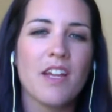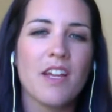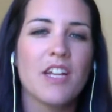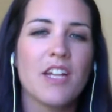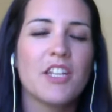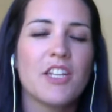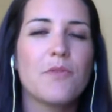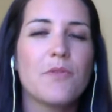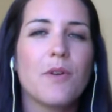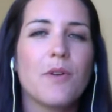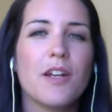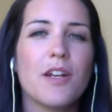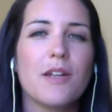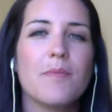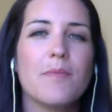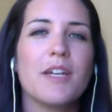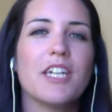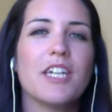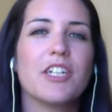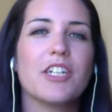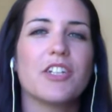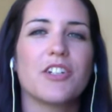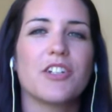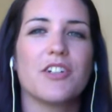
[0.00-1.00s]
and you want to
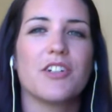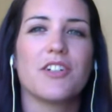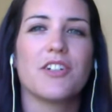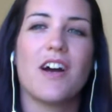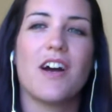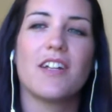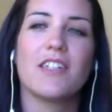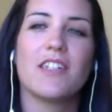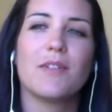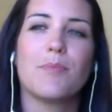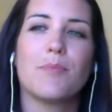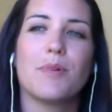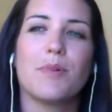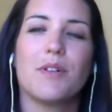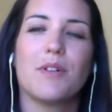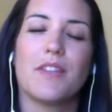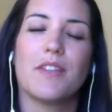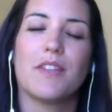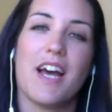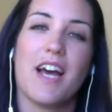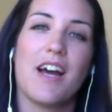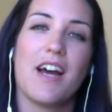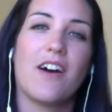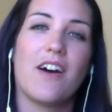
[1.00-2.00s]
make sure not to put
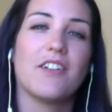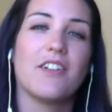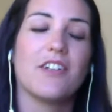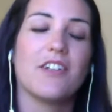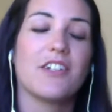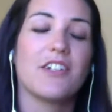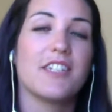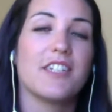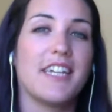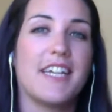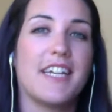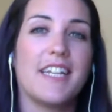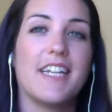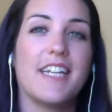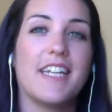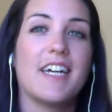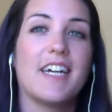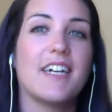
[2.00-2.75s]
that on your skin